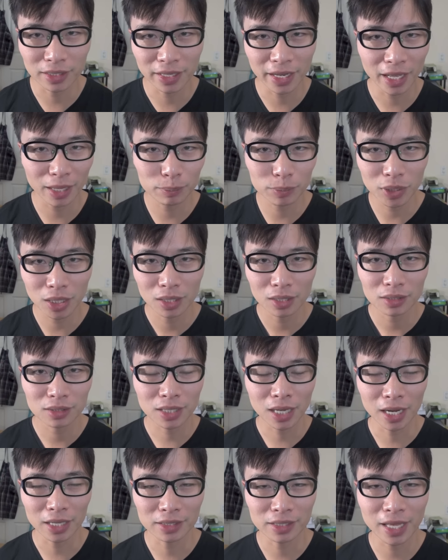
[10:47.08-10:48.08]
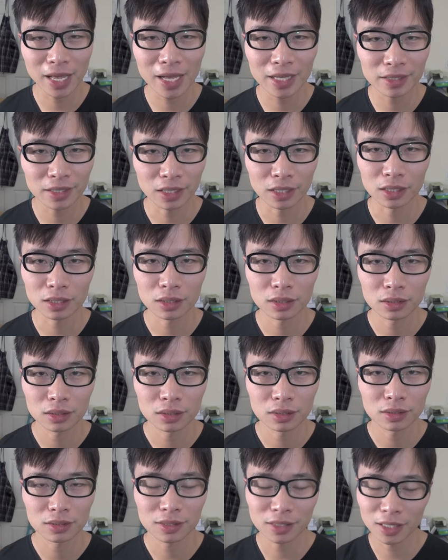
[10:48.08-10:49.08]
named Titanic.
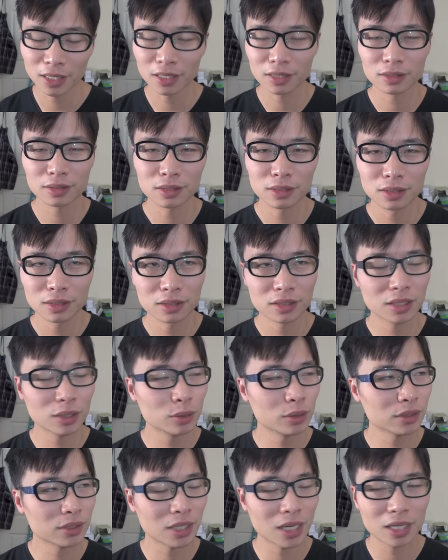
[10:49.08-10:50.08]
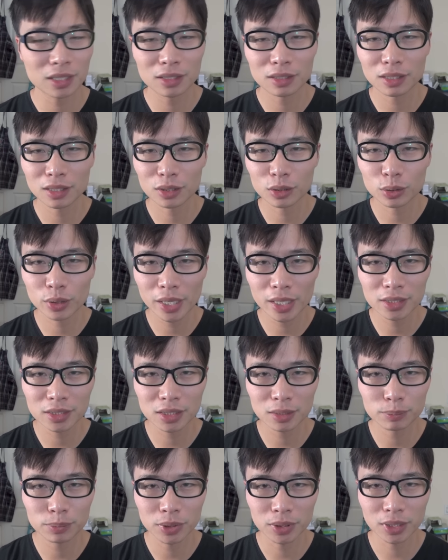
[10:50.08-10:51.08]
And there was other like
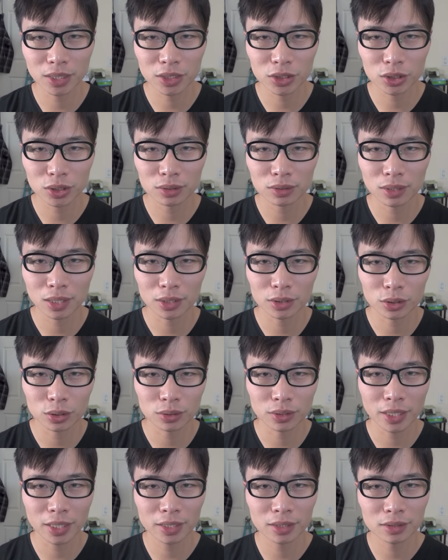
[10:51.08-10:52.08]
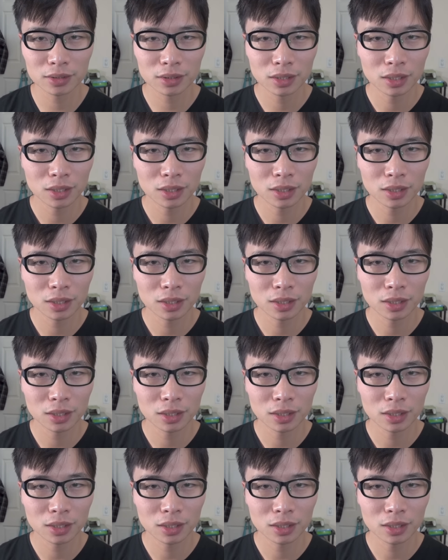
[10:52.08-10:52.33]
crazy prediction. Like today,